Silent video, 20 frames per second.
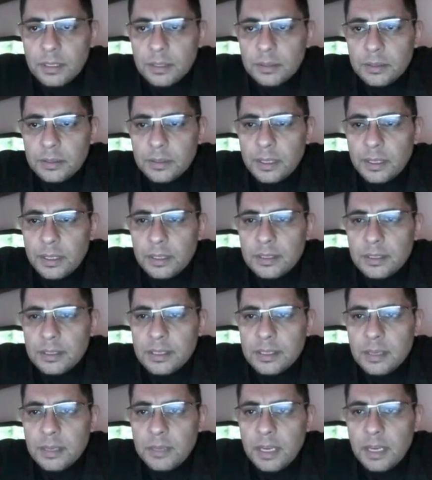okay, the
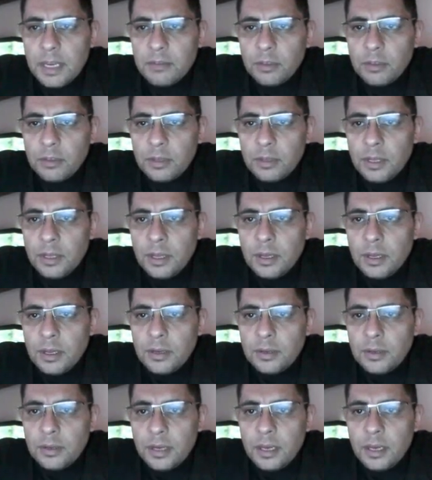same level,
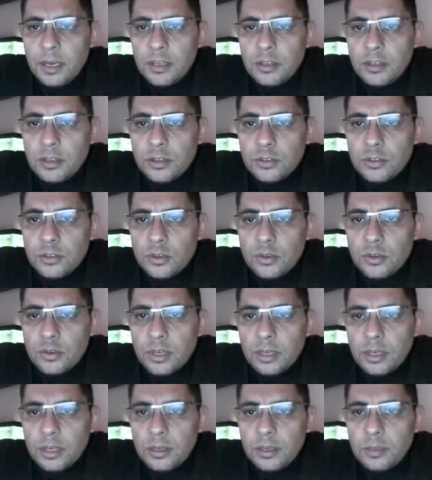okay. So you
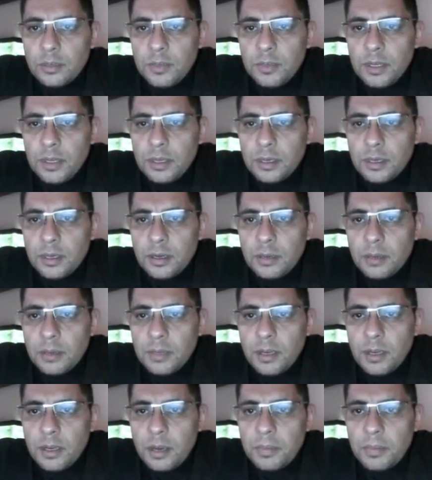cannot be
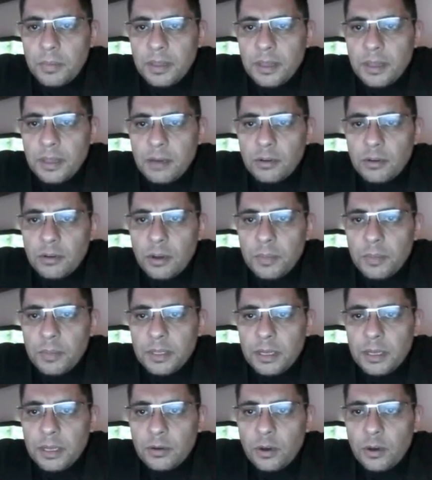coming up and down, up
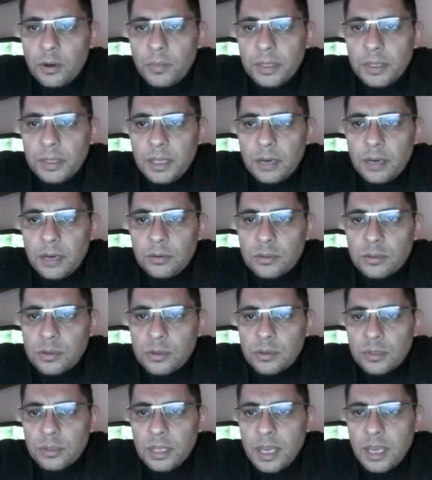and down, up and down.
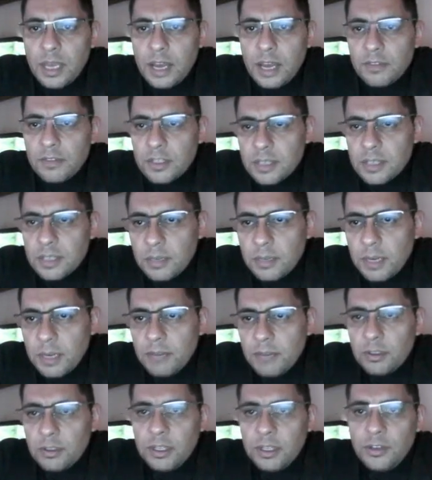So they have the same
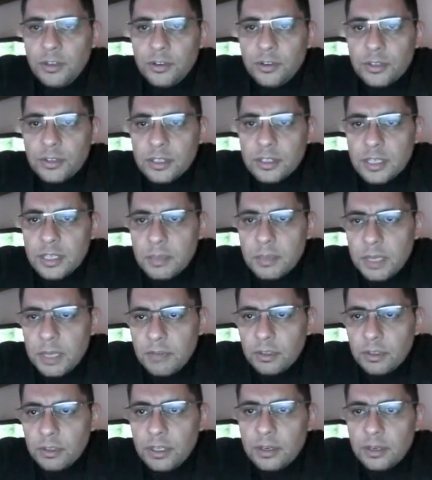level here, the same
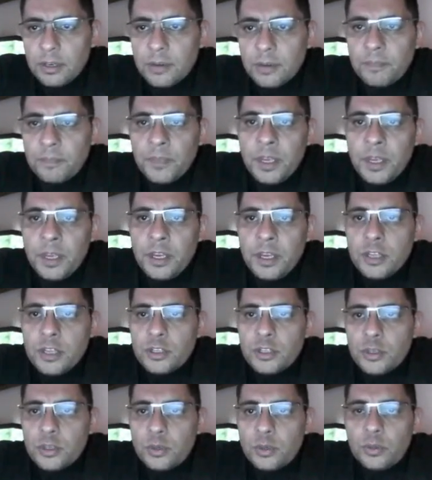level here.
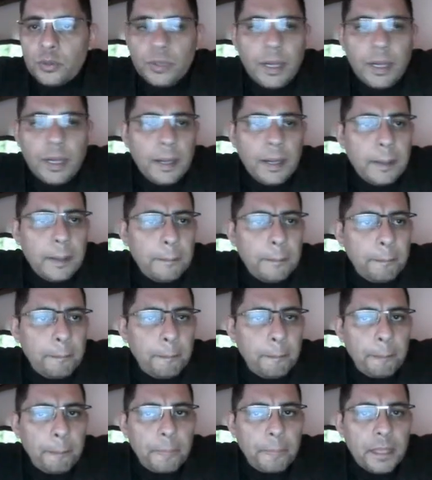So
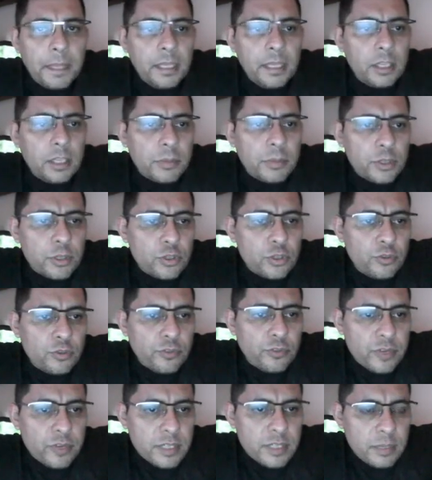in number two,
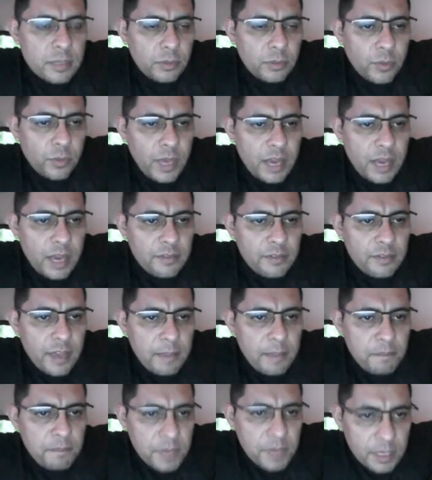for example, we have
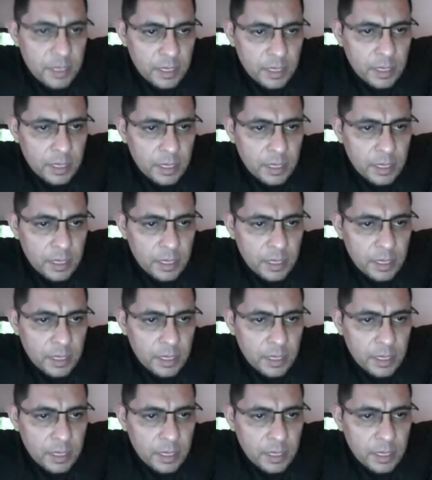MP,